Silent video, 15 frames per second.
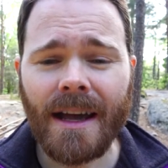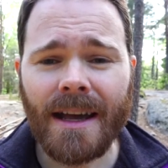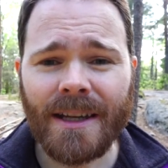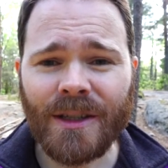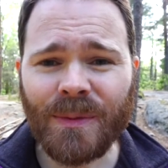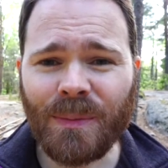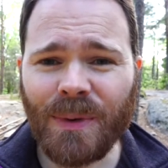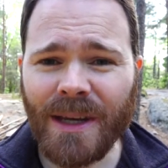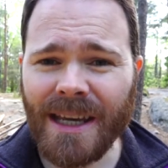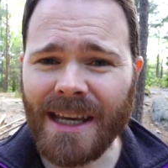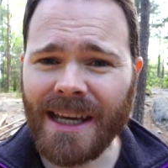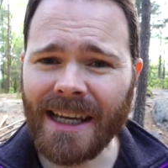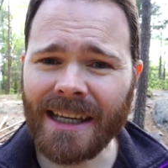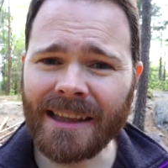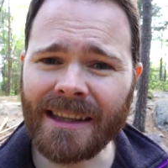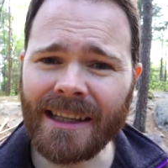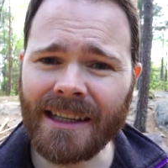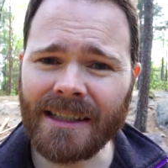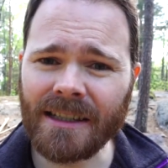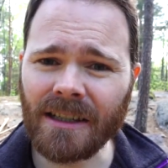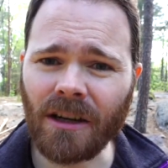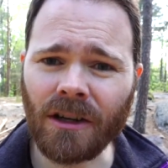is being in
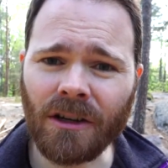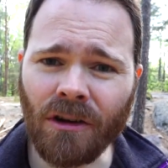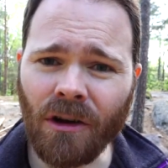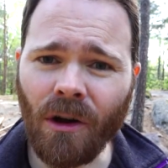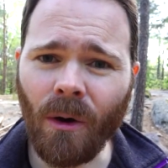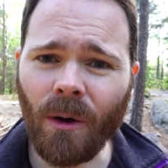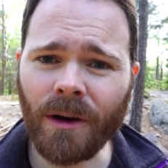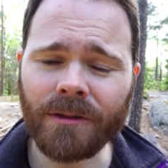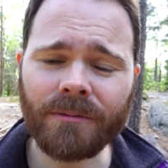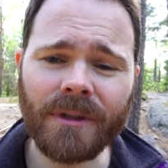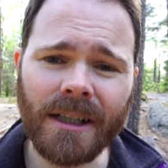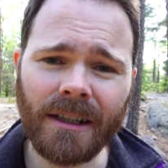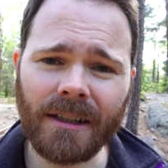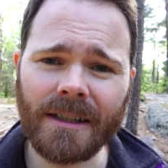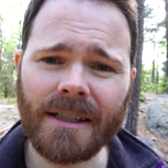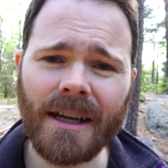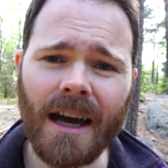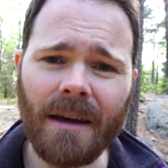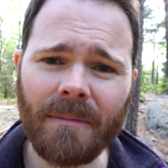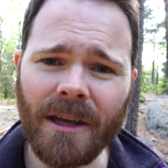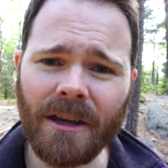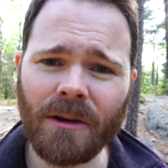this ongoing
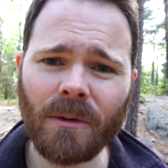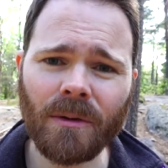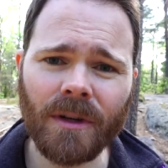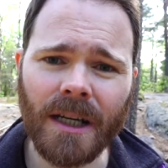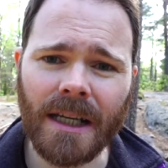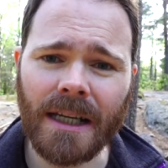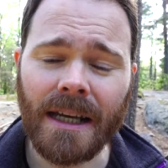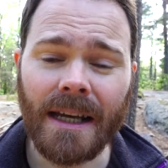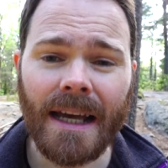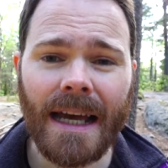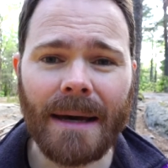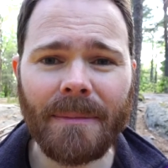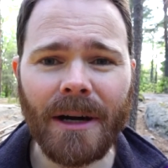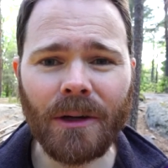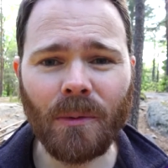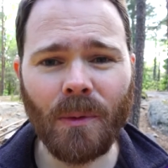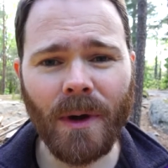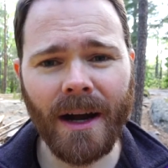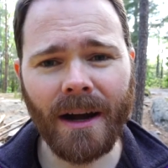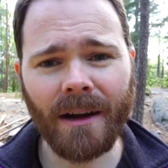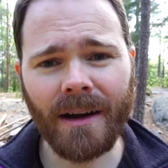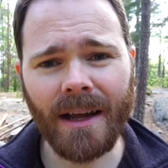real-time inquiry about
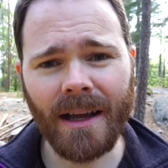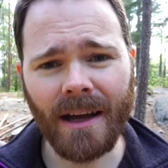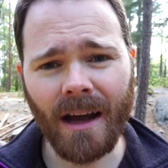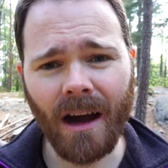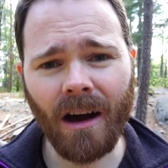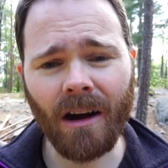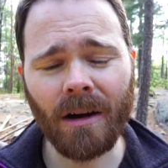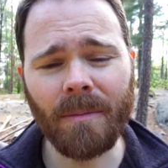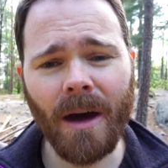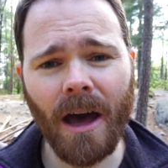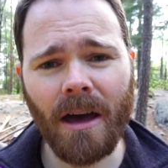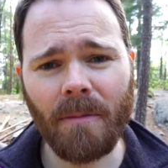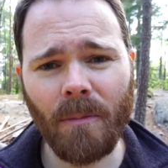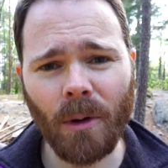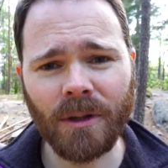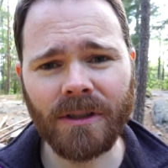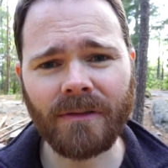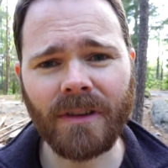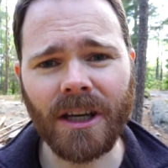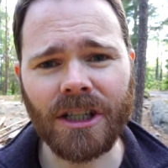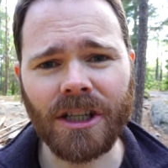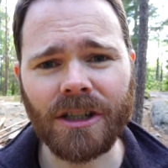where are my
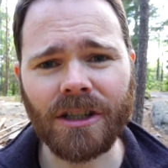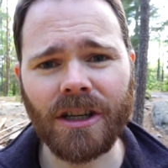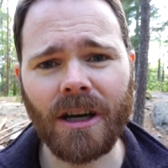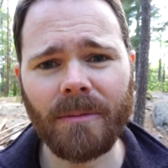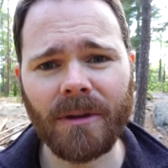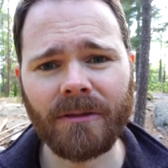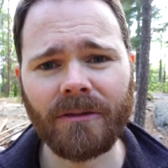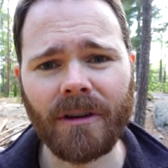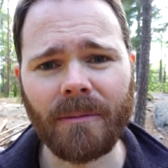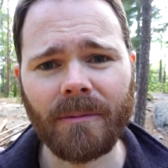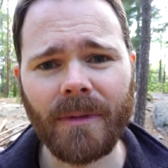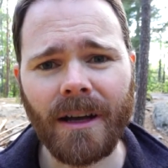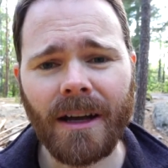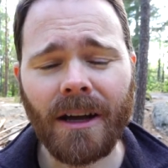motivations coming from?